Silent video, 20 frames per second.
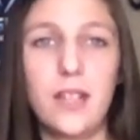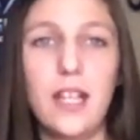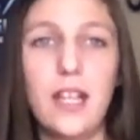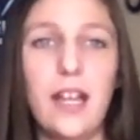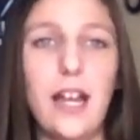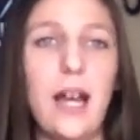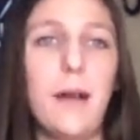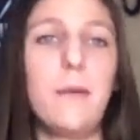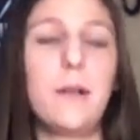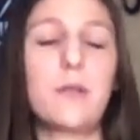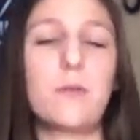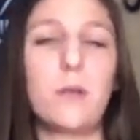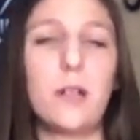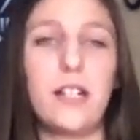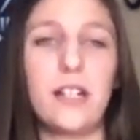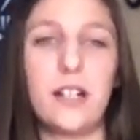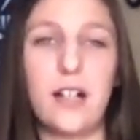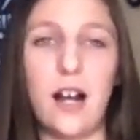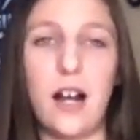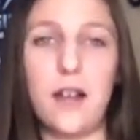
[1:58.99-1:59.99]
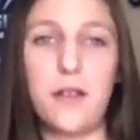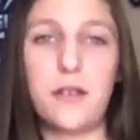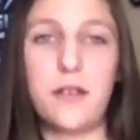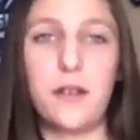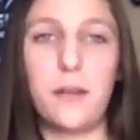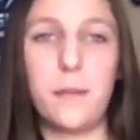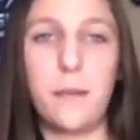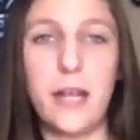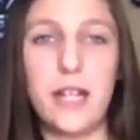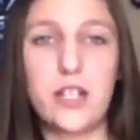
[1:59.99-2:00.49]
How much will it cost?
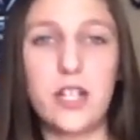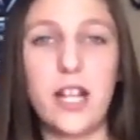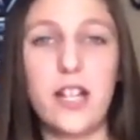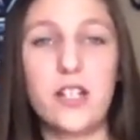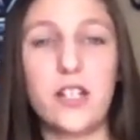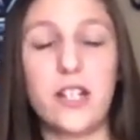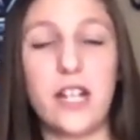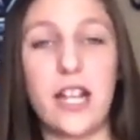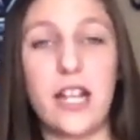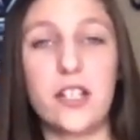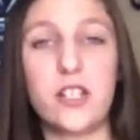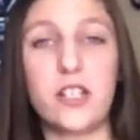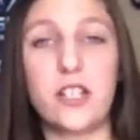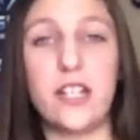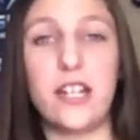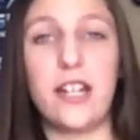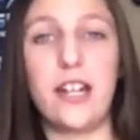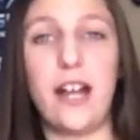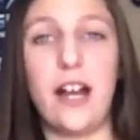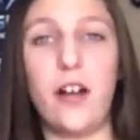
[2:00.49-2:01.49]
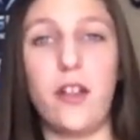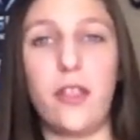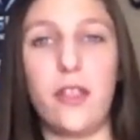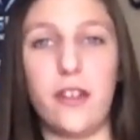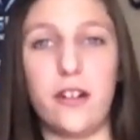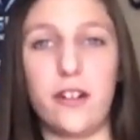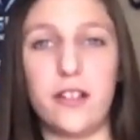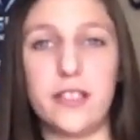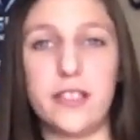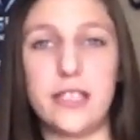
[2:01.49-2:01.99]
Patient education and health
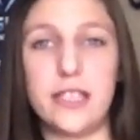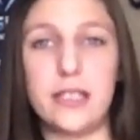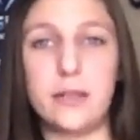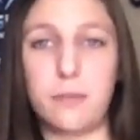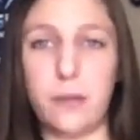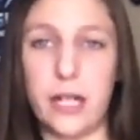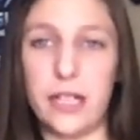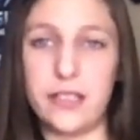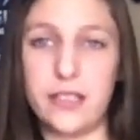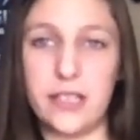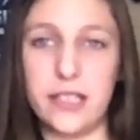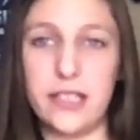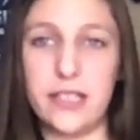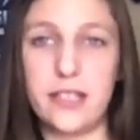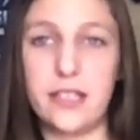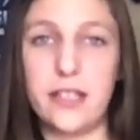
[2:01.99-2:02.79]
literacy is priceless.